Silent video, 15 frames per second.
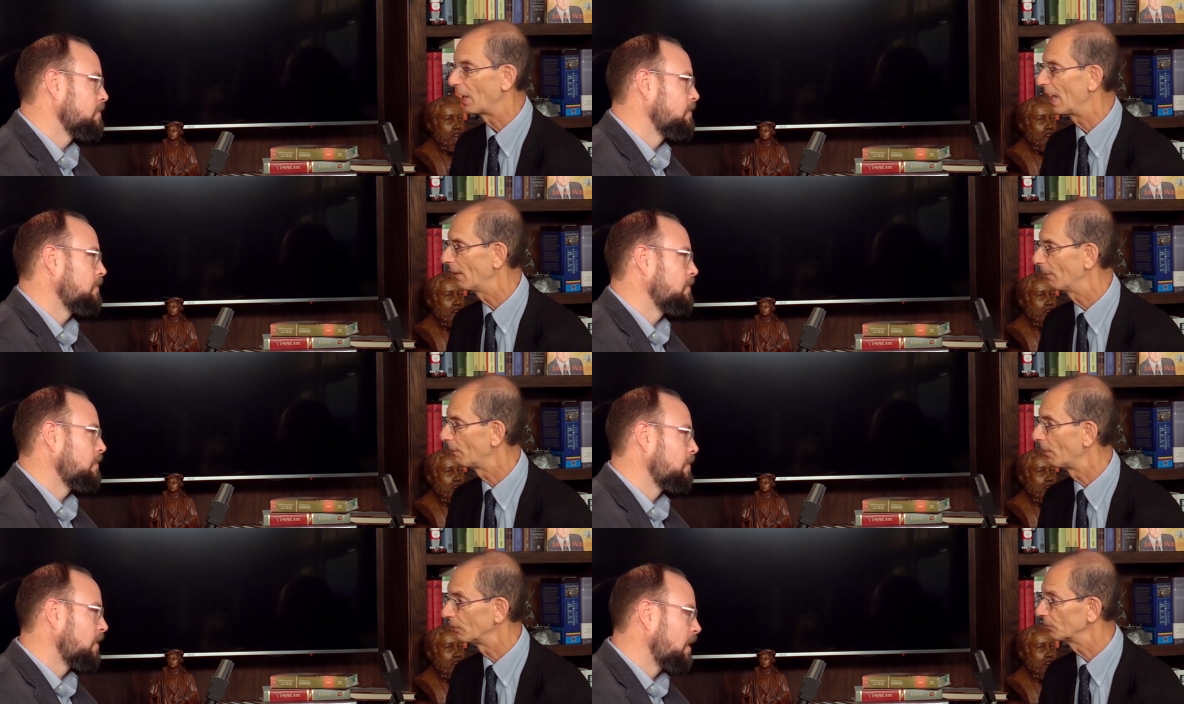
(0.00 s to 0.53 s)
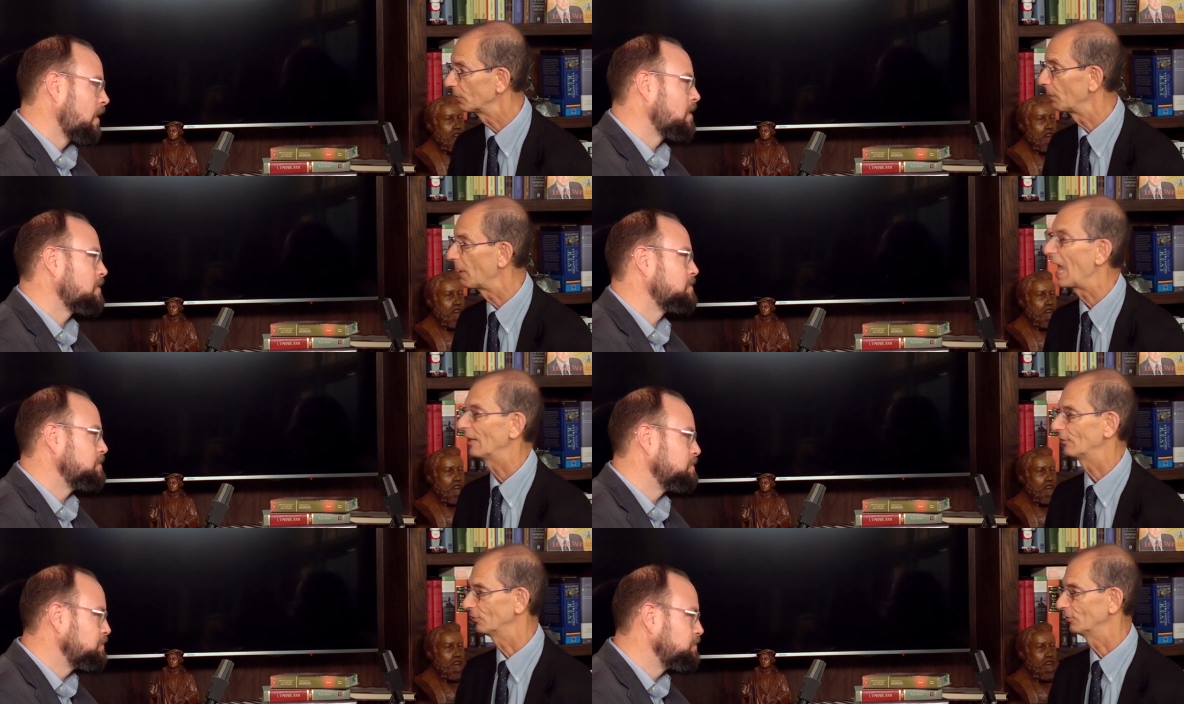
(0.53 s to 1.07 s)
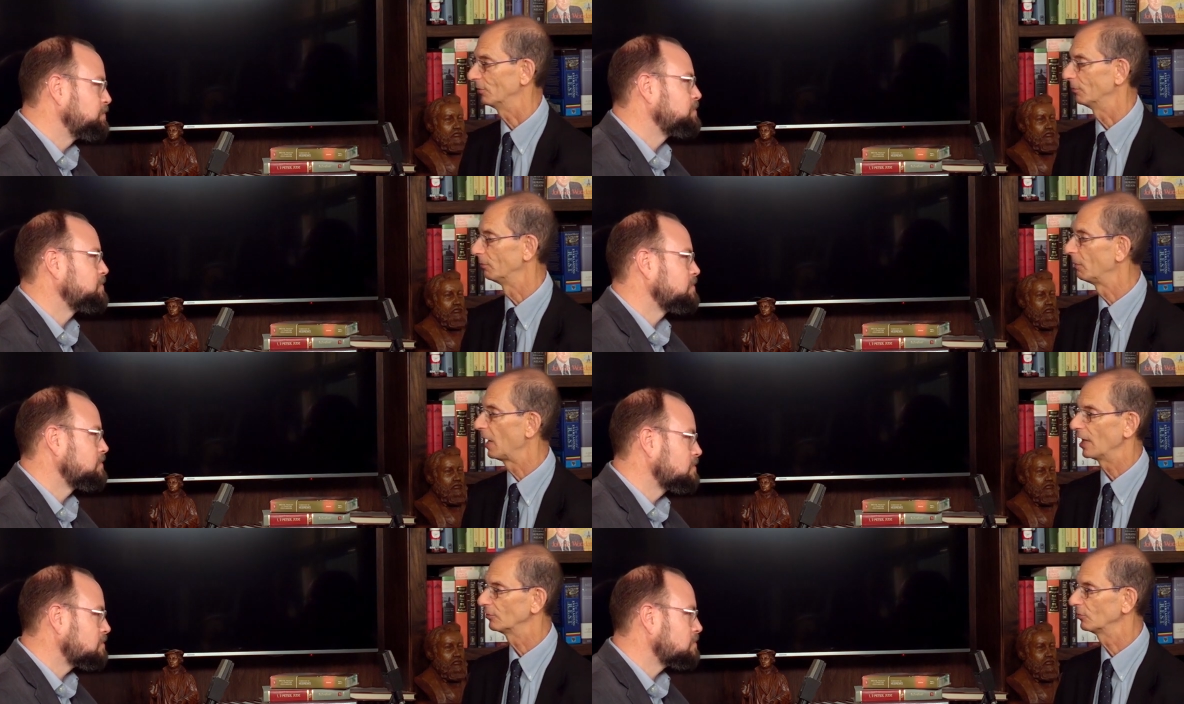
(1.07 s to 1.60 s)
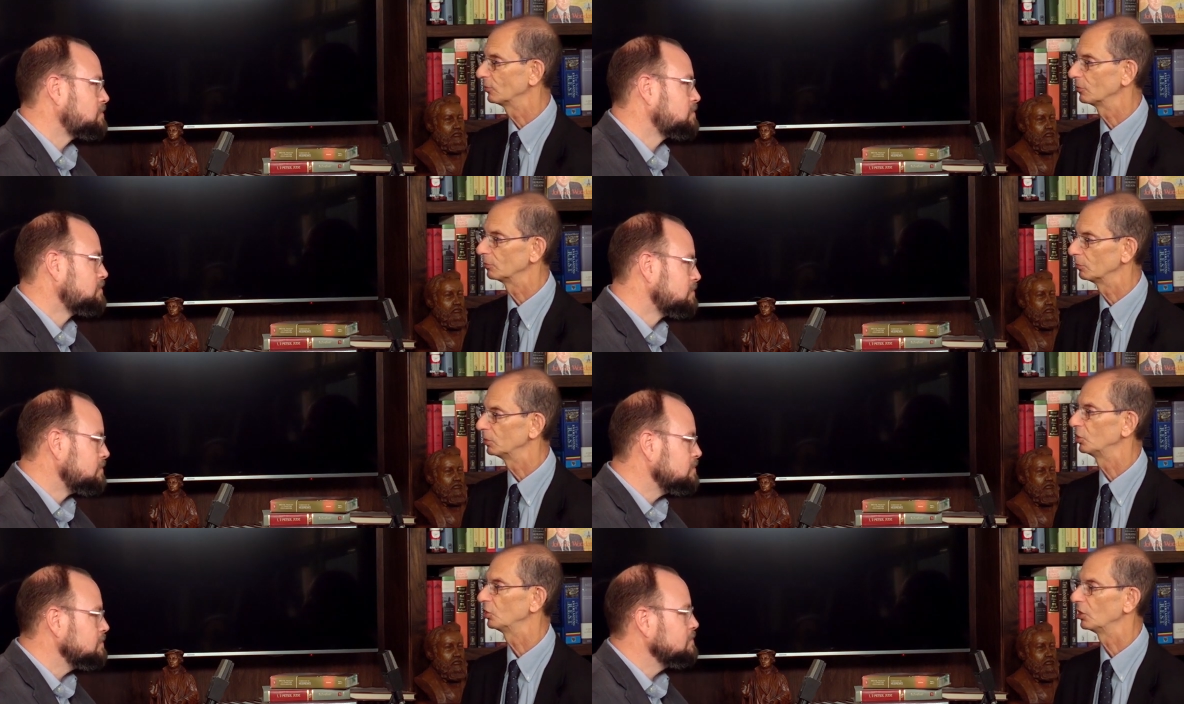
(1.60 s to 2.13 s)
Speaker 1: pa- Paul's a pastor, pastor,
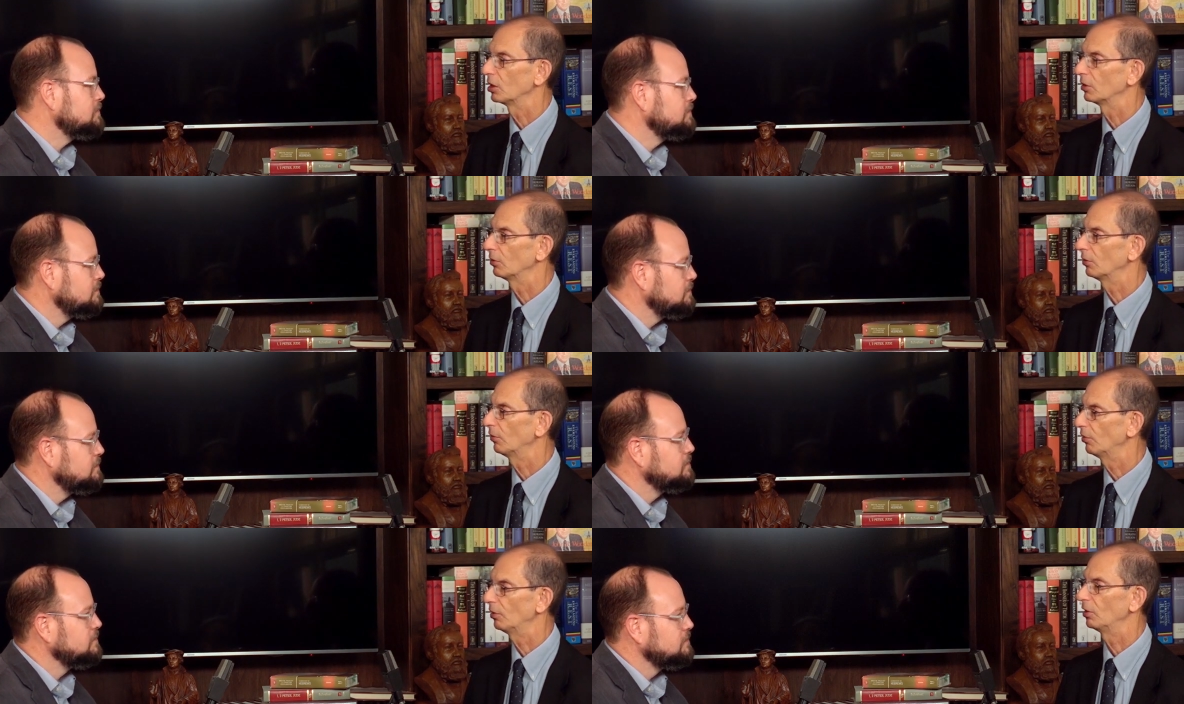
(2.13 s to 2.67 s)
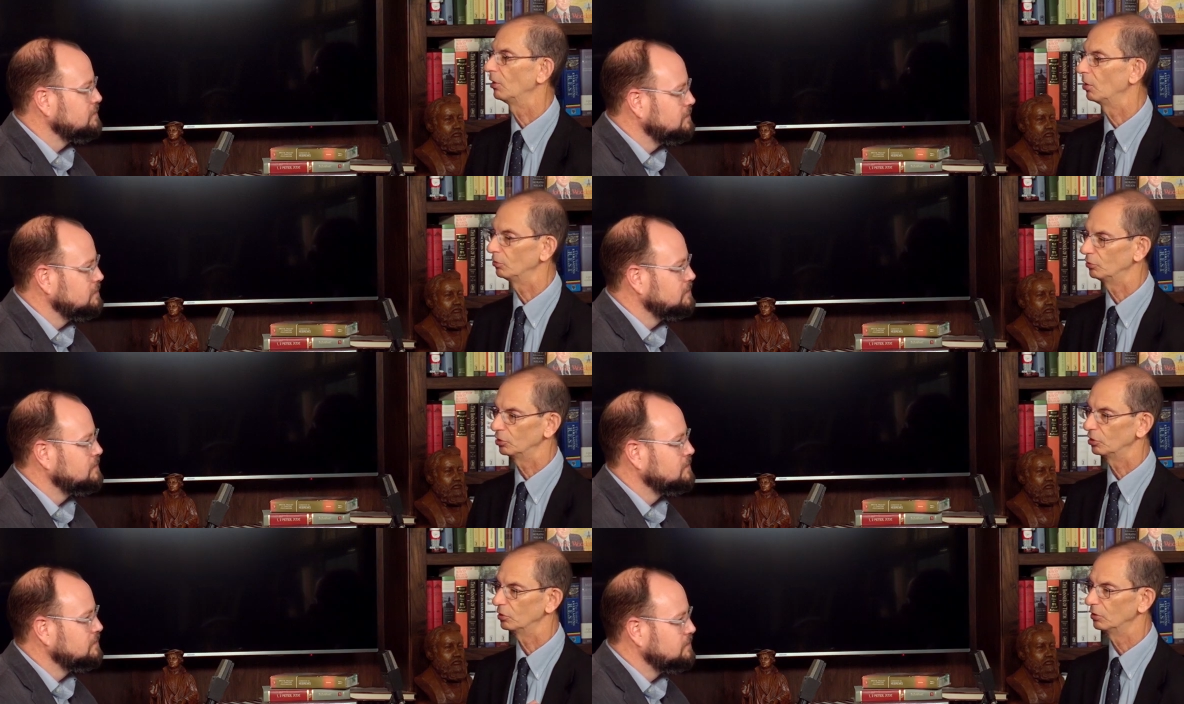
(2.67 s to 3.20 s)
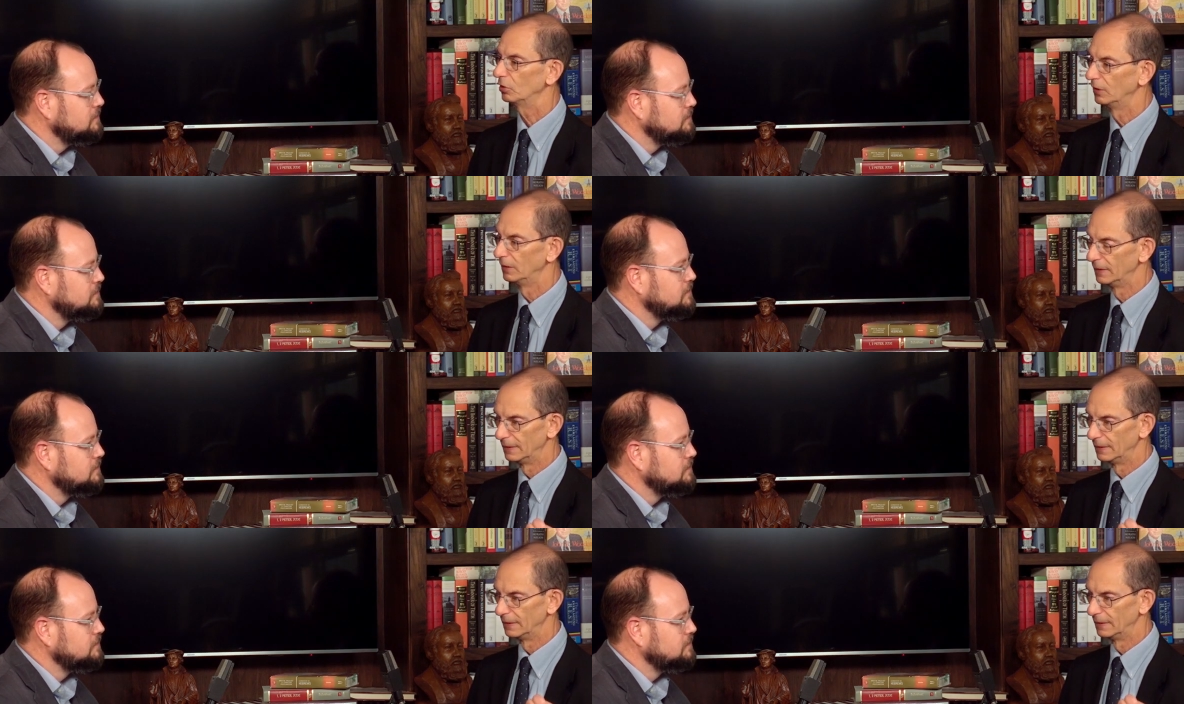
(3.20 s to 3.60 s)
missionary, theologian,